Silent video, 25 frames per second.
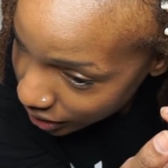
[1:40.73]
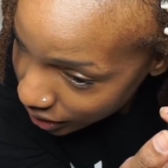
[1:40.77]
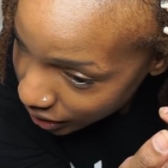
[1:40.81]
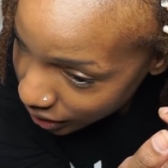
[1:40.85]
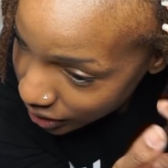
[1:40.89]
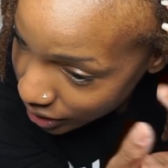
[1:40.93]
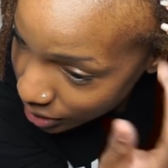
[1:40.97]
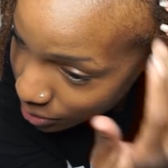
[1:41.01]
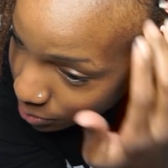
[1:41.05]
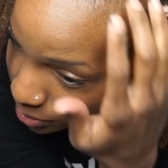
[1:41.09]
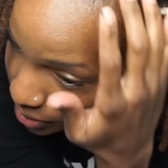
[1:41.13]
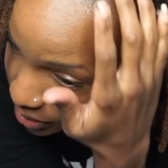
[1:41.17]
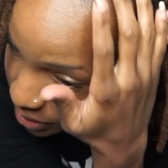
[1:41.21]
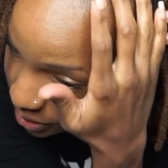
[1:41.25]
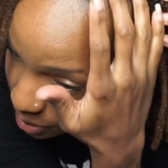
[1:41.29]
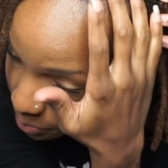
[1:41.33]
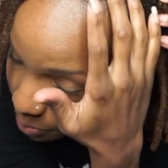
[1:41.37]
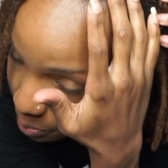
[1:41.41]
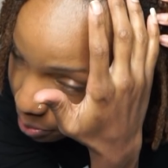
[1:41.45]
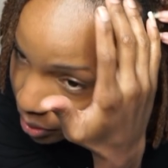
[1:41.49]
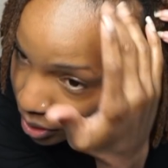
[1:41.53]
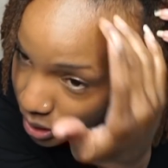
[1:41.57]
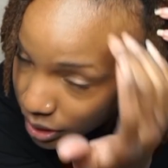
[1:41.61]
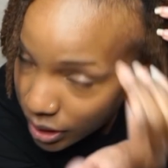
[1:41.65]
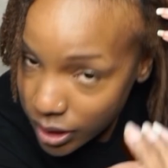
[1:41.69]
And it was
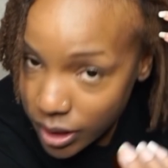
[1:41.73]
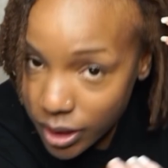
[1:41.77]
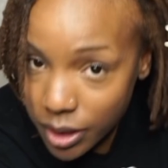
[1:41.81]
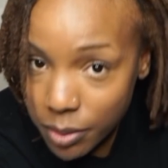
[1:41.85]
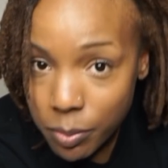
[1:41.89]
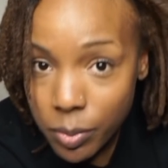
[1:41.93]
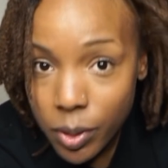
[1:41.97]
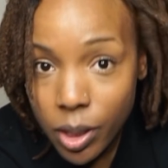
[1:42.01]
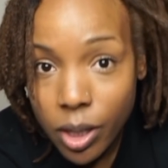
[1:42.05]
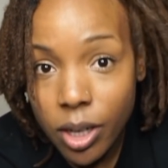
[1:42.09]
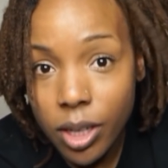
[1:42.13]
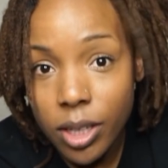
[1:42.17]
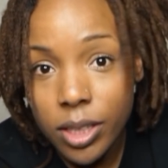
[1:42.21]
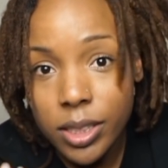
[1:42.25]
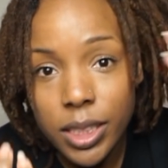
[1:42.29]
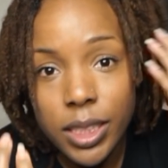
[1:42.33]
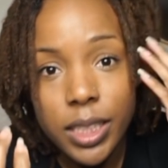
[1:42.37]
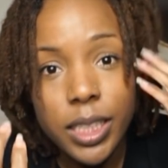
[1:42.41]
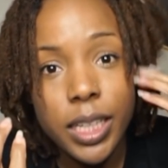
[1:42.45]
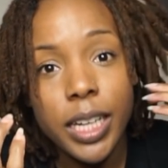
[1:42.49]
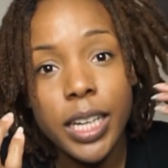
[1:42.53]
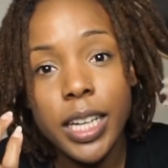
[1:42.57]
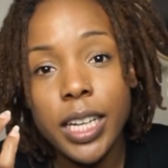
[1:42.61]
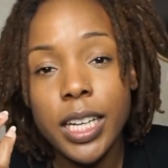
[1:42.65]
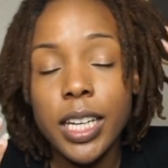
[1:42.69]
completely bald.
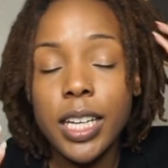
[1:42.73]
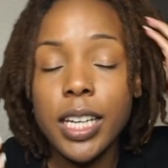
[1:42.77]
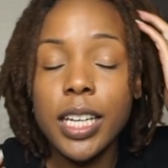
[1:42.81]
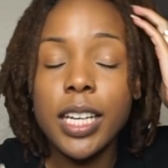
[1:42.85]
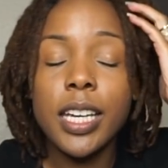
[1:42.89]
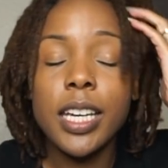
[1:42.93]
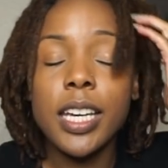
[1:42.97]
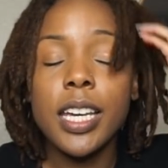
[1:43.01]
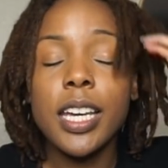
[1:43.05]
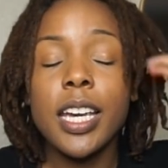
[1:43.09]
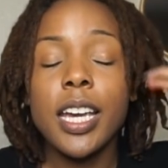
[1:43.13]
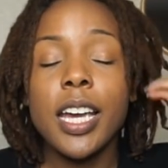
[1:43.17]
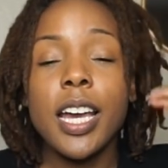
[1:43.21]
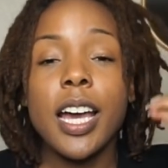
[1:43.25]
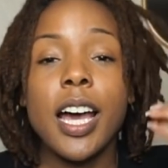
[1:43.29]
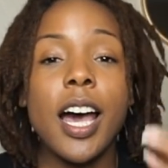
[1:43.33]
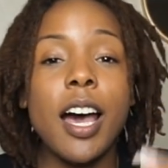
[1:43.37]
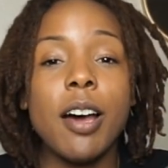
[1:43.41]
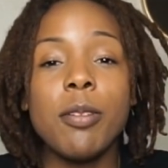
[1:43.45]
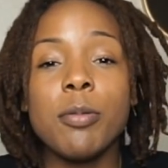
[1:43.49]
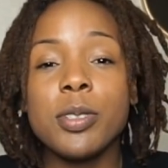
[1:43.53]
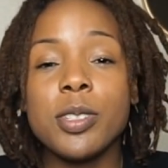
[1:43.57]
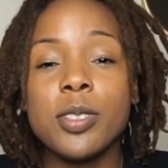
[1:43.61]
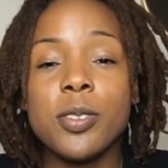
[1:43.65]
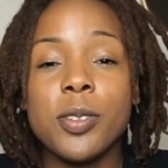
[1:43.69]
Like
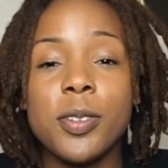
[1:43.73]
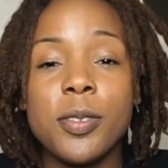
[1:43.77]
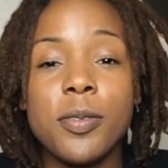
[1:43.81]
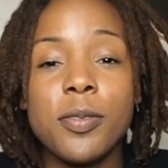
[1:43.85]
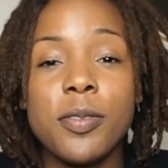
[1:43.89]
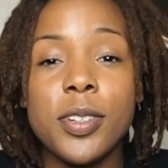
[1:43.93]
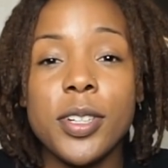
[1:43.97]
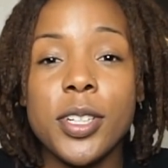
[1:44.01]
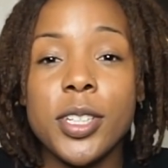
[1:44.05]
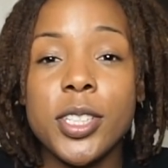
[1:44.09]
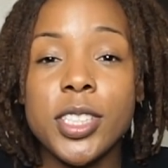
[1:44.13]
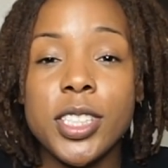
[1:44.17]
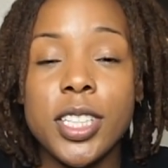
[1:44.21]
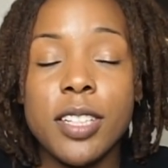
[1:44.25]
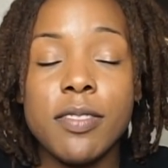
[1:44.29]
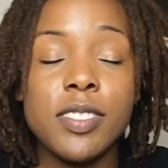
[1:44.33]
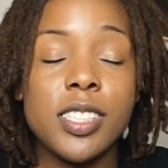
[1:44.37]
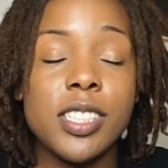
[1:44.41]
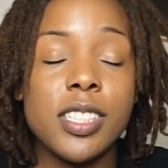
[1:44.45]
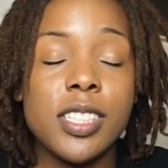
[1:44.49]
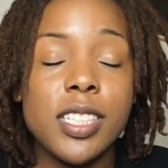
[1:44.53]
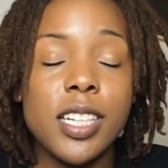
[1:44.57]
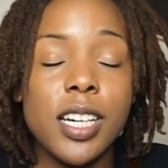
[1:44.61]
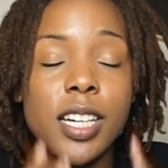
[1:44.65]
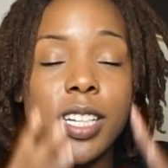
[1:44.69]
I was on the verge of
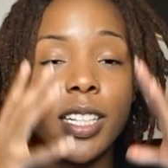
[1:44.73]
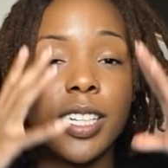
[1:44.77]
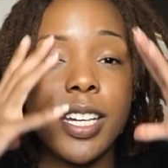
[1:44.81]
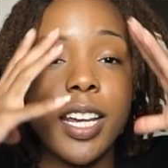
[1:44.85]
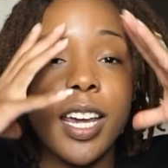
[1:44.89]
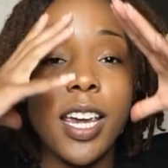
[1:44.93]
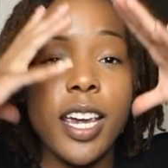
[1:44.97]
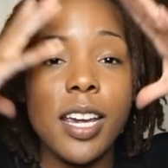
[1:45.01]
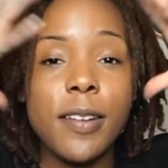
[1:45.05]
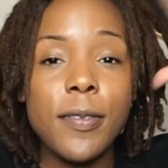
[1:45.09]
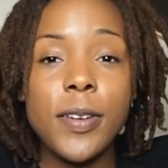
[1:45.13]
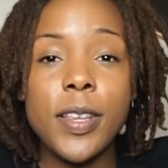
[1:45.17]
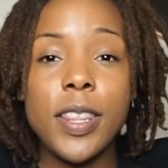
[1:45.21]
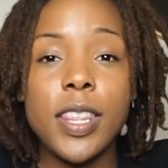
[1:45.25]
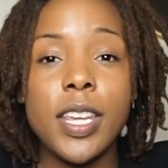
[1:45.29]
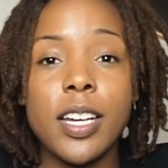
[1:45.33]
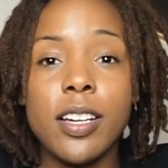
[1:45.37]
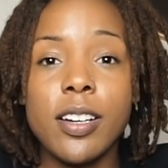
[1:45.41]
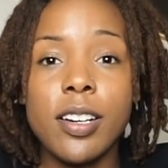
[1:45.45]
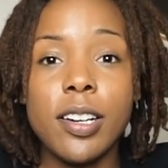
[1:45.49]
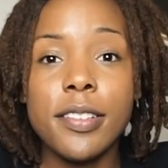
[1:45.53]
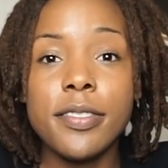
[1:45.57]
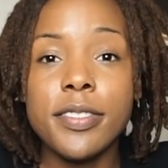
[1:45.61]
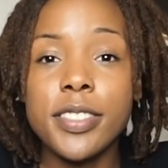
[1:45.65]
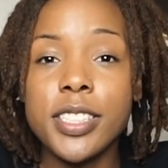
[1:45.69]
just cutting everything
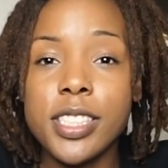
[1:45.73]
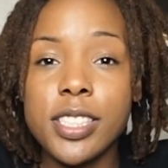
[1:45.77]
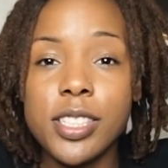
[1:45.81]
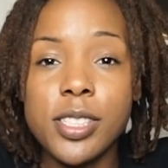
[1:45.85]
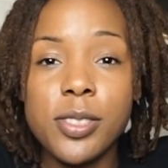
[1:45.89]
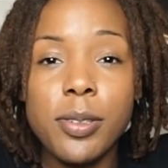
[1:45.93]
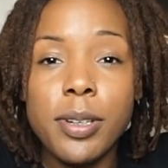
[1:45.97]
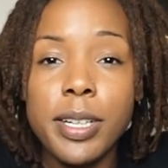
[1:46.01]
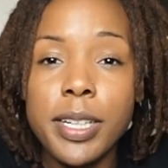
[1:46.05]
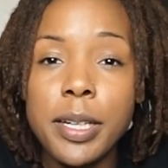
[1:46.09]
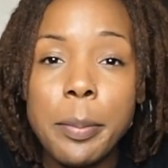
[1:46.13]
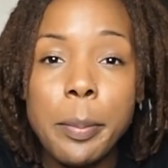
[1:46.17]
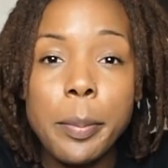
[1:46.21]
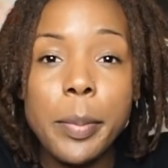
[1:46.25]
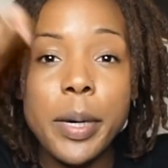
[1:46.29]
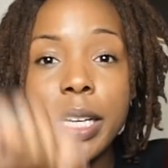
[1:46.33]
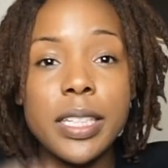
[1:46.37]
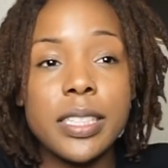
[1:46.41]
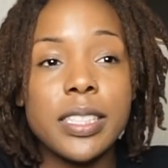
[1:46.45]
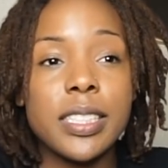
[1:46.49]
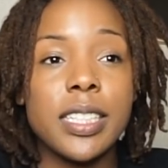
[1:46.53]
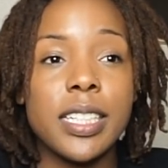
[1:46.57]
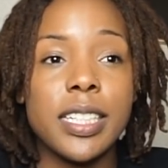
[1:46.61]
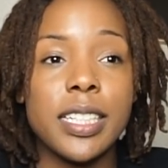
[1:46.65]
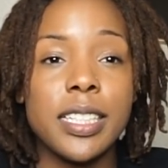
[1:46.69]
off, just doing a
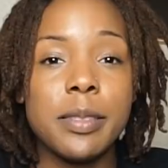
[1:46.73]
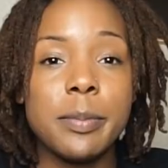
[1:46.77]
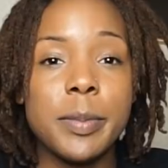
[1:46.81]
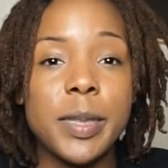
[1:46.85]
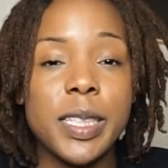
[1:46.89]
buzz cut.